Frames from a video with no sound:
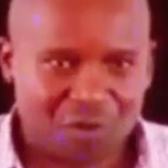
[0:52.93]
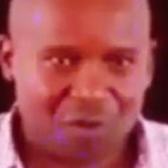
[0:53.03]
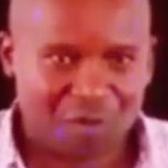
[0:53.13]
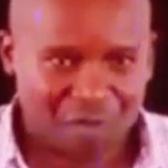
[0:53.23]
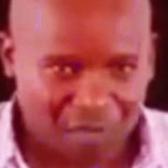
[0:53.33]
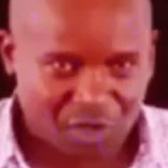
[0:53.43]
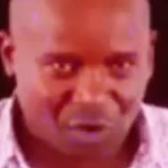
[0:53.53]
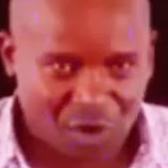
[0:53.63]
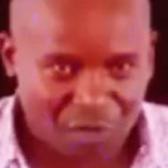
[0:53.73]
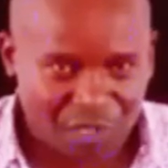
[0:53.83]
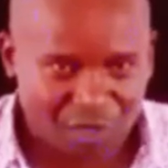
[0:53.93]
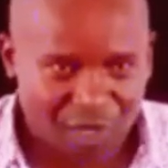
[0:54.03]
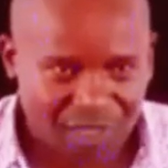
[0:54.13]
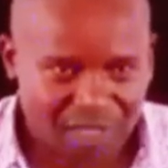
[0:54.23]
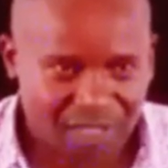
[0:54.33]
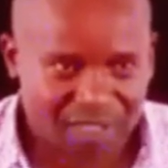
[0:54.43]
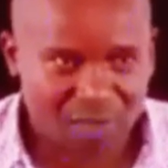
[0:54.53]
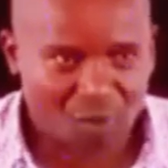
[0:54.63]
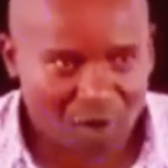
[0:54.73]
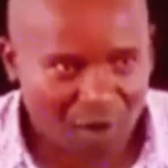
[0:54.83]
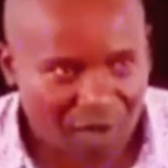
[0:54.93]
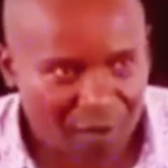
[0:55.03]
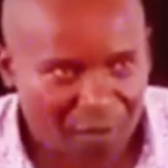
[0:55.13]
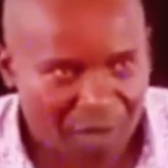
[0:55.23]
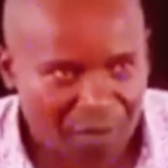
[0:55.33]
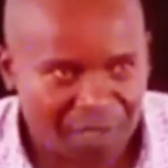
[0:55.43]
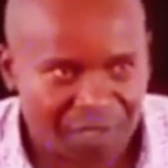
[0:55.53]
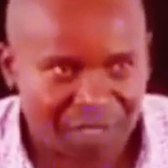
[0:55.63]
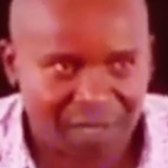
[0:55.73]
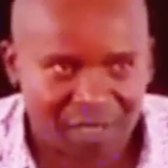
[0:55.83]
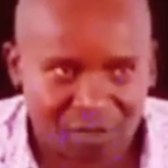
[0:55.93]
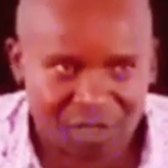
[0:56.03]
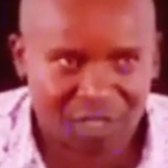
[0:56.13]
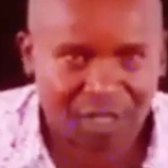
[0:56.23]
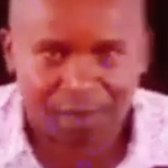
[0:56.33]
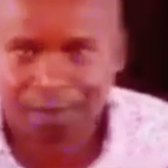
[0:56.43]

make your comments, Your Excellency. Welcome, Prime Minister Raila Odinga.